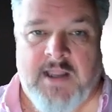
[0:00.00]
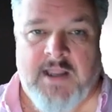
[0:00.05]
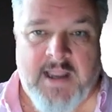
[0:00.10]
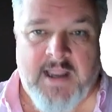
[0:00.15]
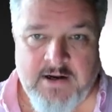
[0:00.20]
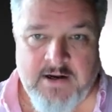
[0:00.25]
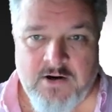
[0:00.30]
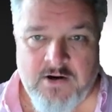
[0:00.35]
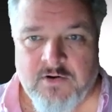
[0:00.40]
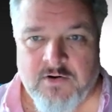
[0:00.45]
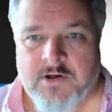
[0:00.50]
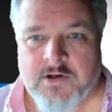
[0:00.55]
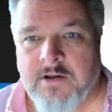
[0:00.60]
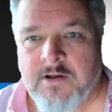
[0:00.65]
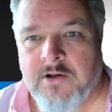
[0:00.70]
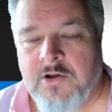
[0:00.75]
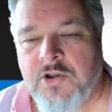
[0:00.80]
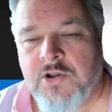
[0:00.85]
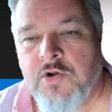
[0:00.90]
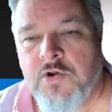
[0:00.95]
Hey, look,
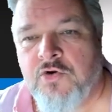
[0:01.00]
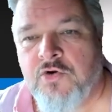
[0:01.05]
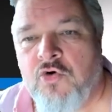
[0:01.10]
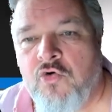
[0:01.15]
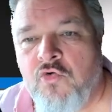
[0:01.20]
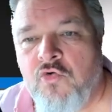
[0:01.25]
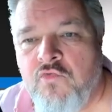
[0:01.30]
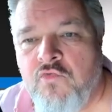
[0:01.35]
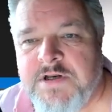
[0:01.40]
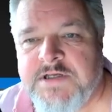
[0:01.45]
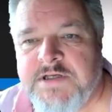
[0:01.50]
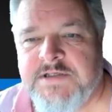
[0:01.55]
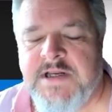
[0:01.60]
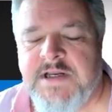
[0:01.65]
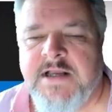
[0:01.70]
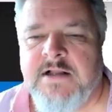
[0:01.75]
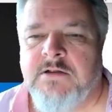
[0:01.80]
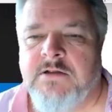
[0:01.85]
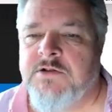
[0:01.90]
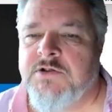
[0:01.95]
you can already
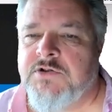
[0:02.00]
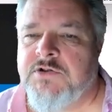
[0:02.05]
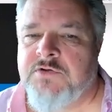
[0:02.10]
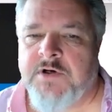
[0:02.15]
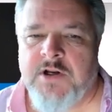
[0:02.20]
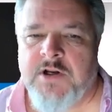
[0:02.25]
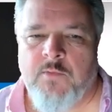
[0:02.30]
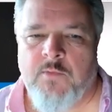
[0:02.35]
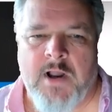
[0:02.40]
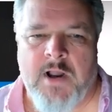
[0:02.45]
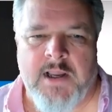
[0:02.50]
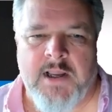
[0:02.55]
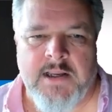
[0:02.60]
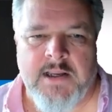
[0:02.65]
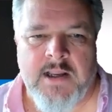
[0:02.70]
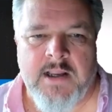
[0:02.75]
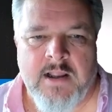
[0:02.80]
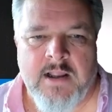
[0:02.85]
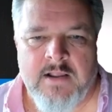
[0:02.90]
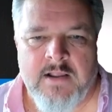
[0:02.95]
tell straight away